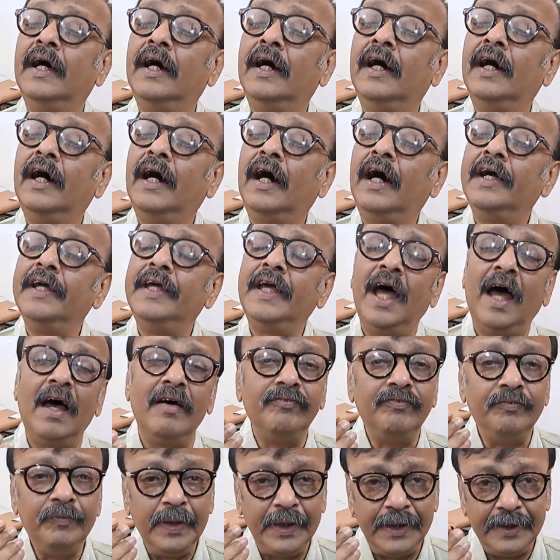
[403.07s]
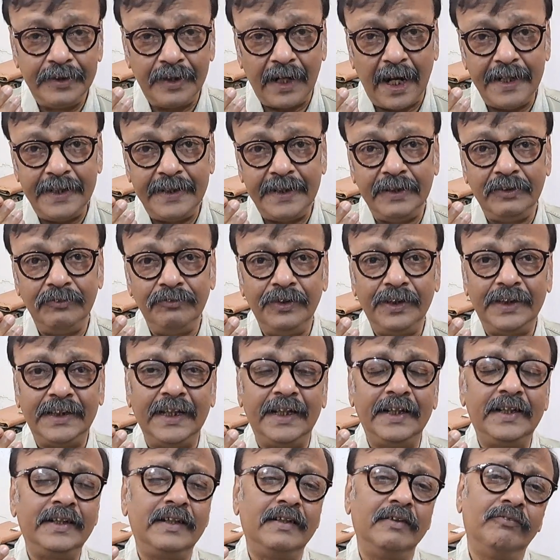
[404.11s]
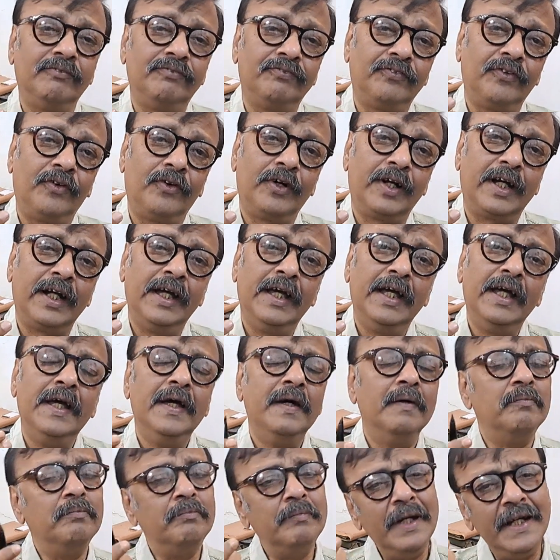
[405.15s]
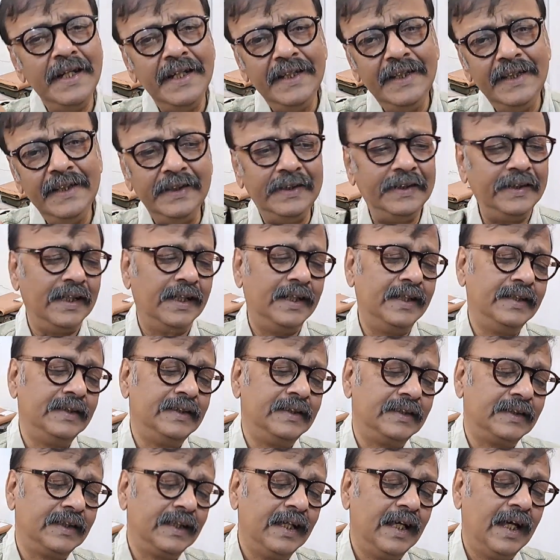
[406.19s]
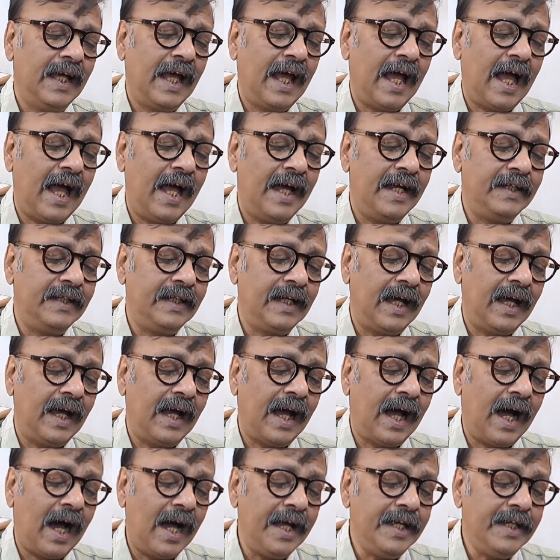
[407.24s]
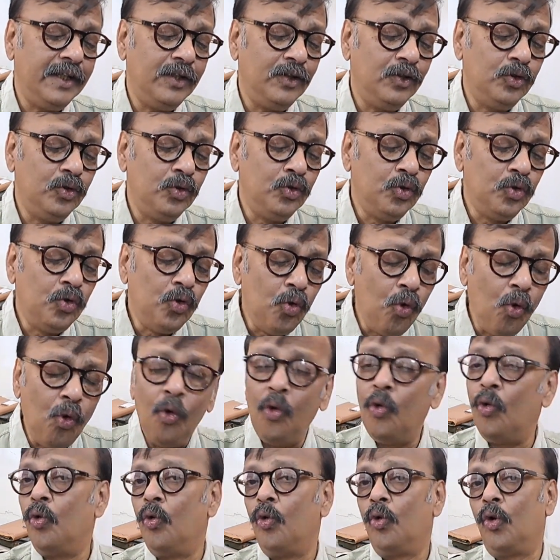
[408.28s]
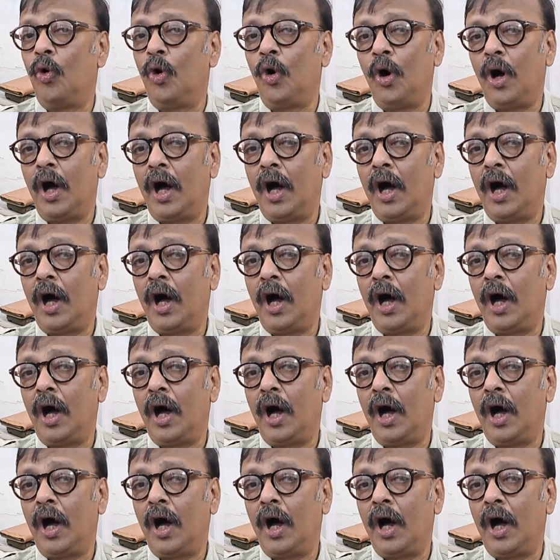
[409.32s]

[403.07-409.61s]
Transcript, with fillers: uh, I have been writing with it for many years and I know